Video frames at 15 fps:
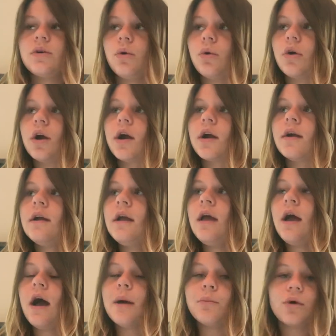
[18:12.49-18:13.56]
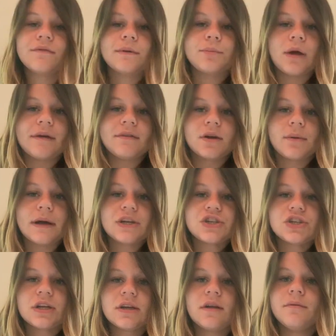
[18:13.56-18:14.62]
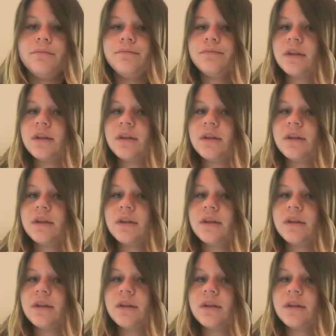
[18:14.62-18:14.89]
or a more of a private question,